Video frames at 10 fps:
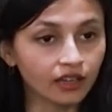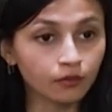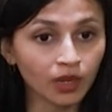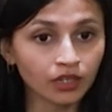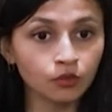
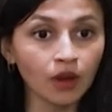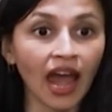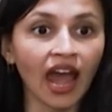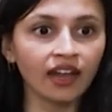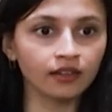And when you
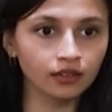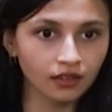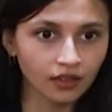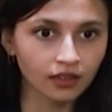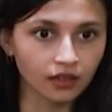add
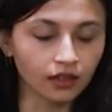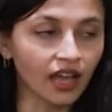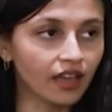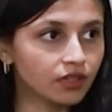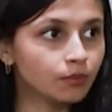a
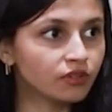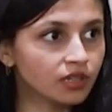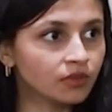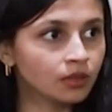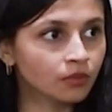heavy
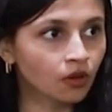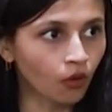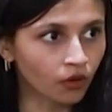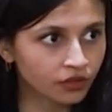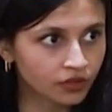premium
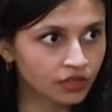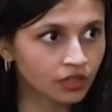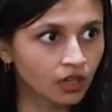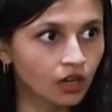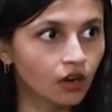cost
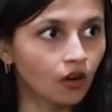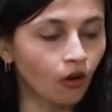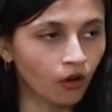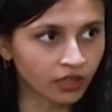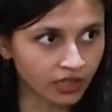
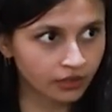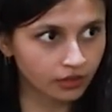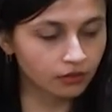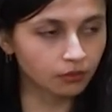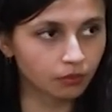on
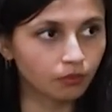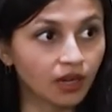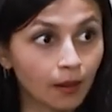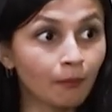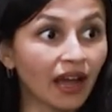it,
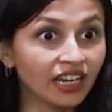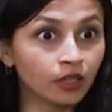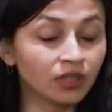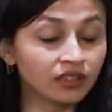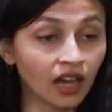combined with